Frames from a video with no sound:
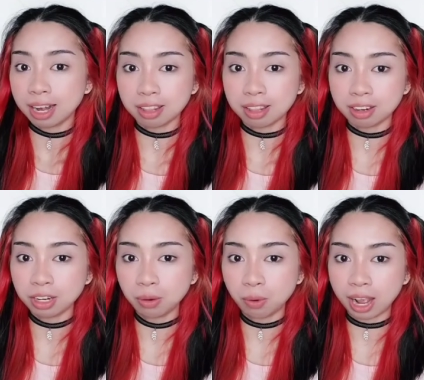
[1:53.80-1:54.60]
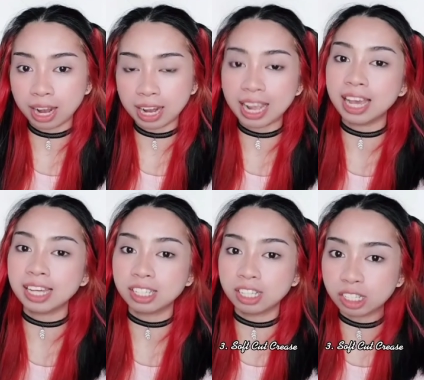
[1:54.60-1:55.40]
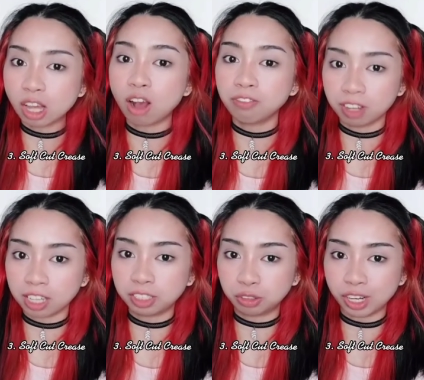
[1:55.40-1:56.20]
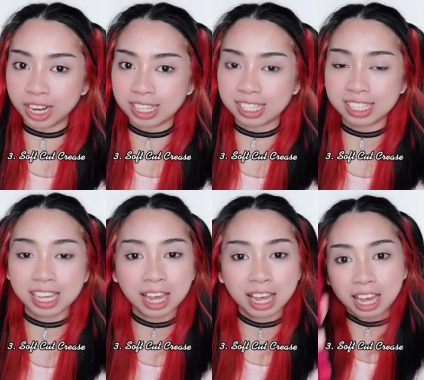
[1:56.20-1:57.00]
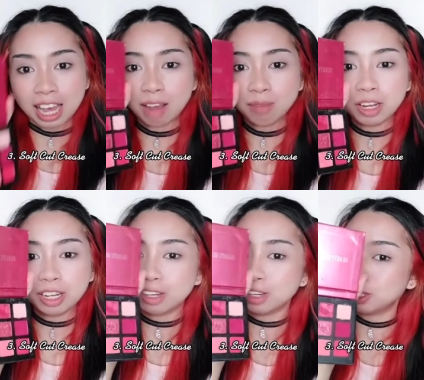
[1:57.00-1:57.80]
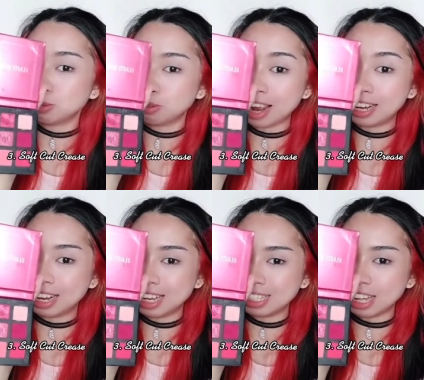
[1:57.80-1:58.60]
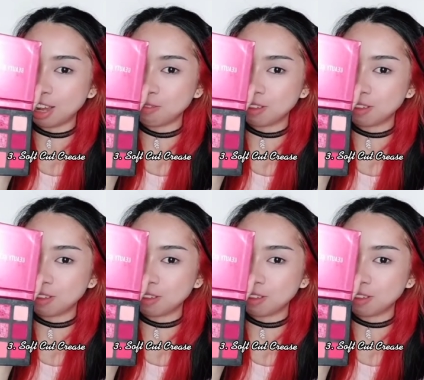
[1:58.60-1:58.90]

third one is the soft cut crease. I'm going to use red this time.